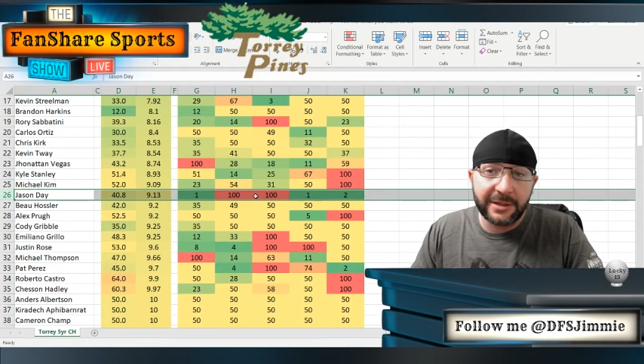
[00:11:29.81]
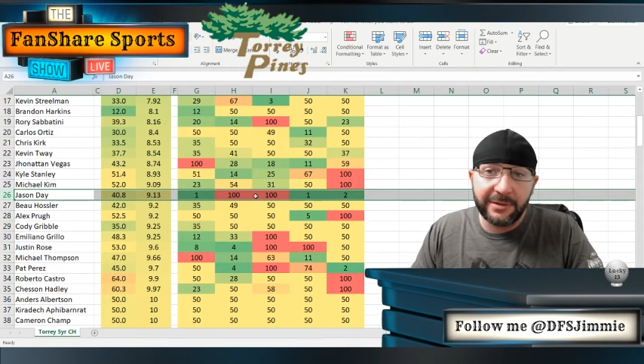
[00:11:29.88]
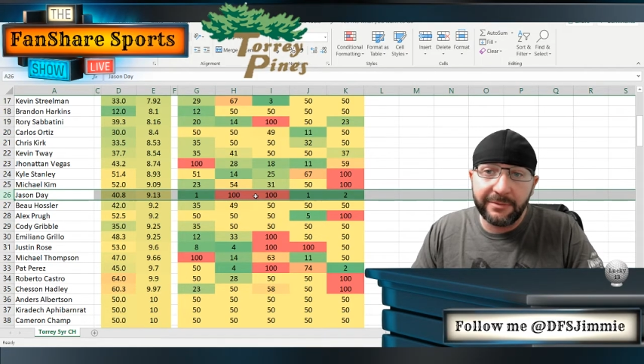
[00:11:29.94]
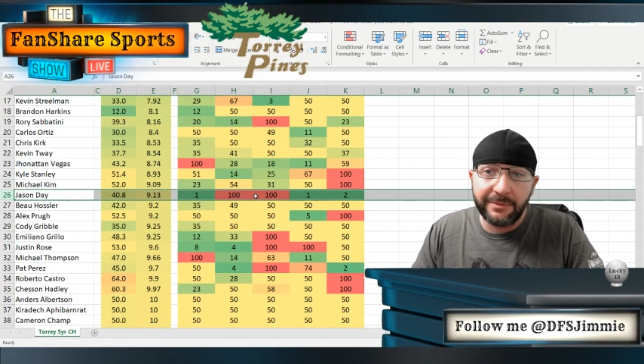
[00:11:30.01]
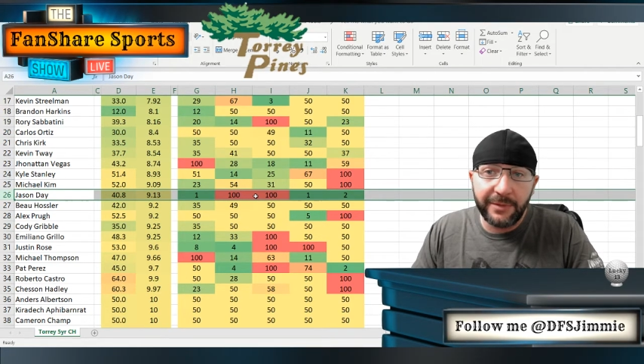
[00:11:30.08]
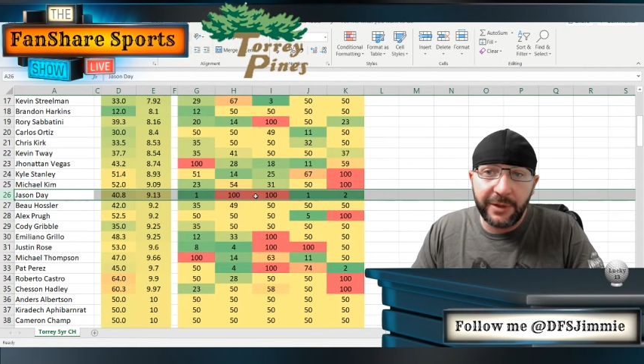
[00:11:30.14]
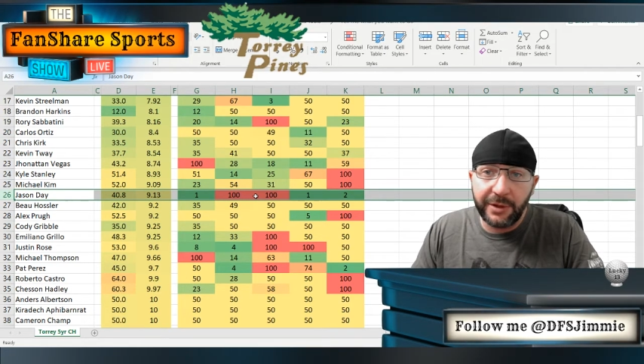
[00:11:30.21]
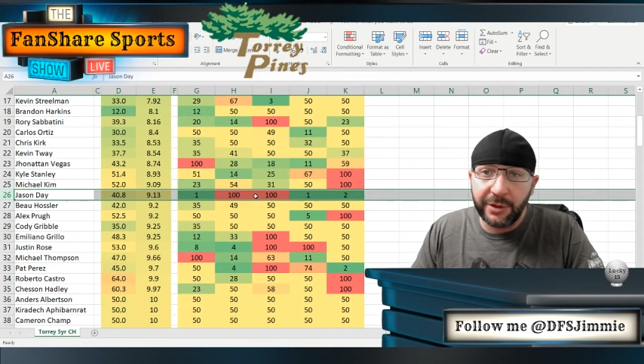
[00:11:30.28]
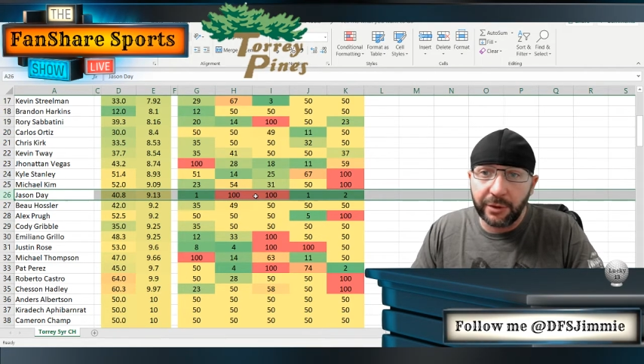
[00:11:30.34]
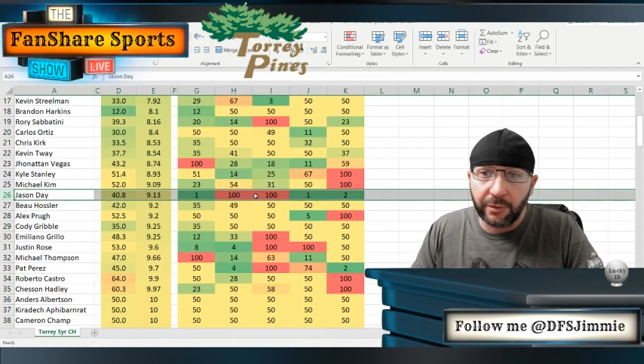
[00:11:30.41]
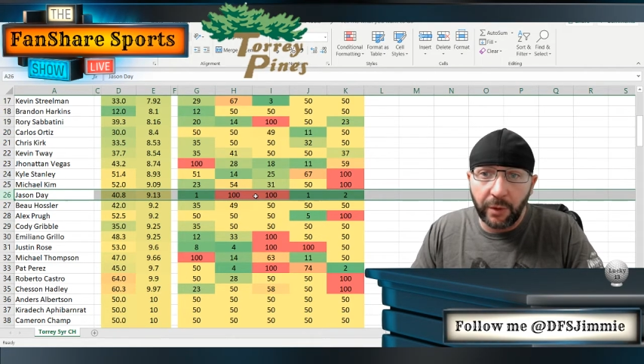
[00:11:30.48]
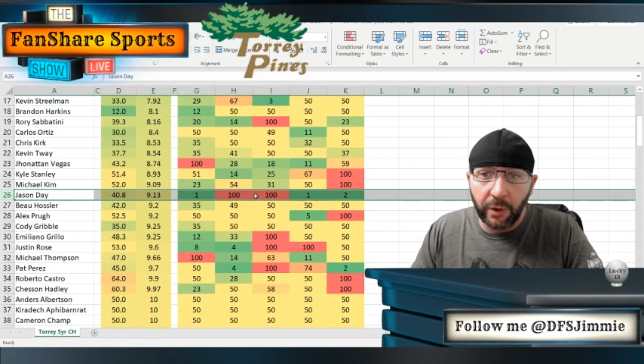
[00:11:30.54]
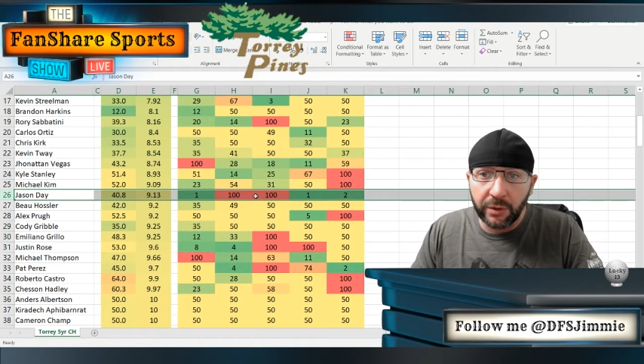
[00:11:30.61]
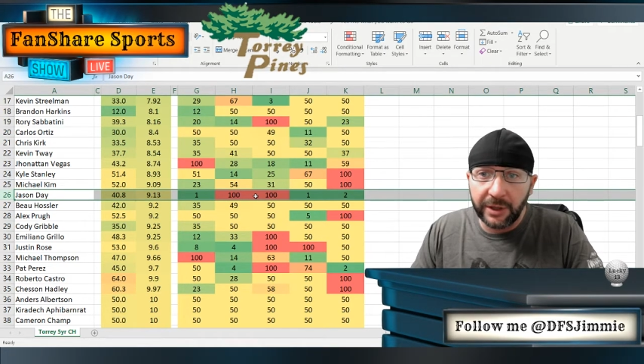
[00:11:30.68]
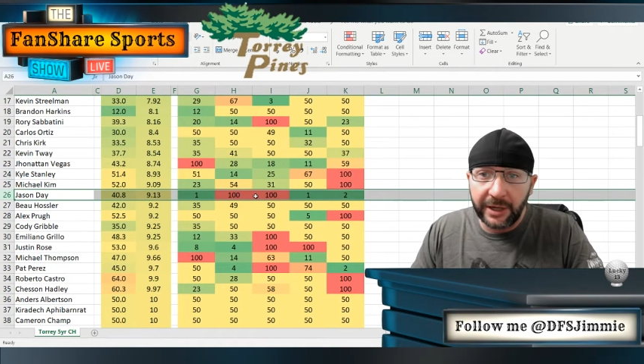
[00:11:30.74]
and you're
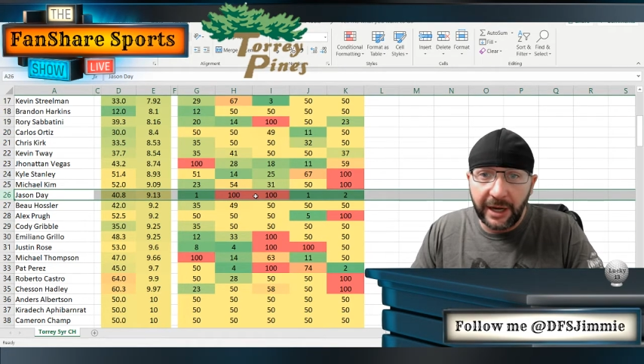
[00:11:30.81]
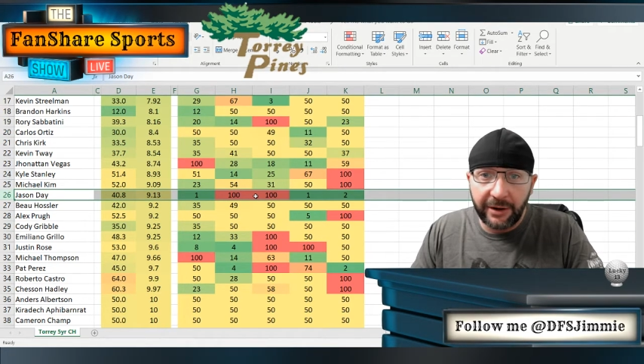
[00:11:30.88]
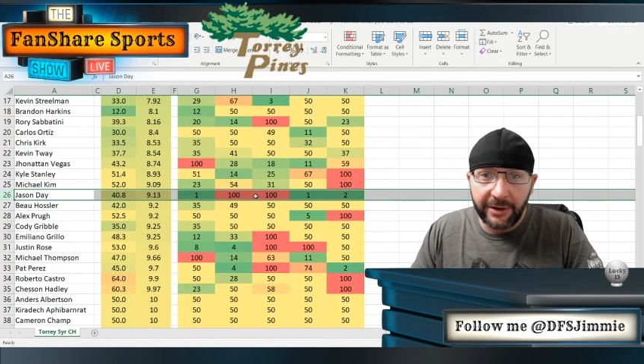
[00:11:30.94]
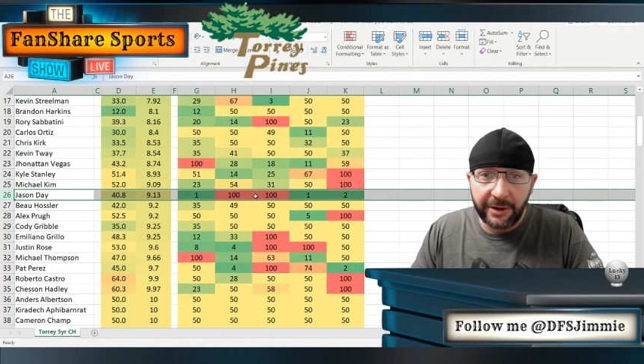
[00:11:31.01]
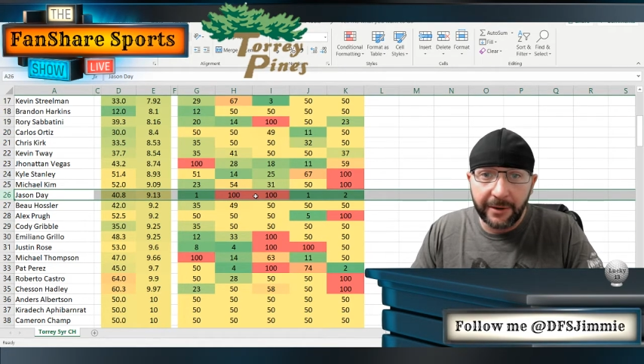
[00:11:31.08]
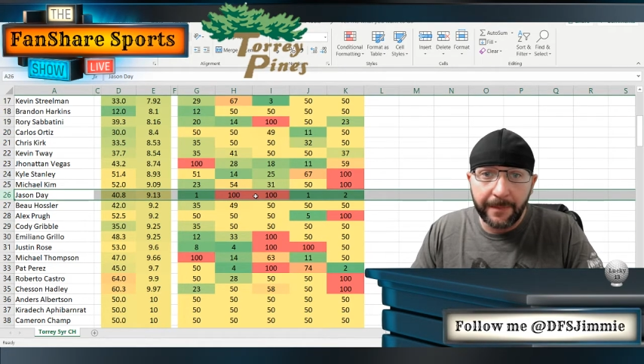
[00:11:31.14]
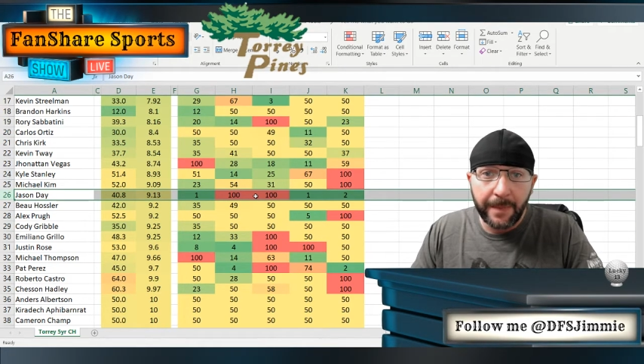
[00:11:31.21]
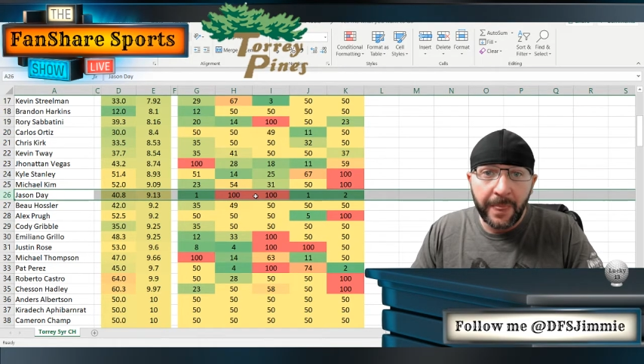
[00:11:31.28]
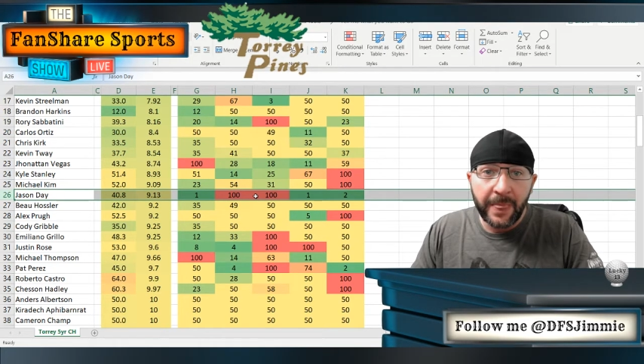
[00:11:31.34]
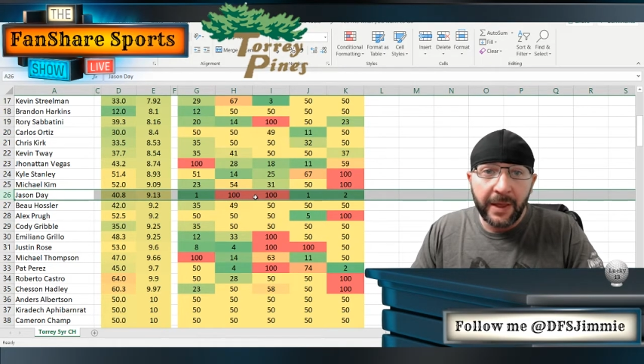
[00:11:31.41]
rolling out here.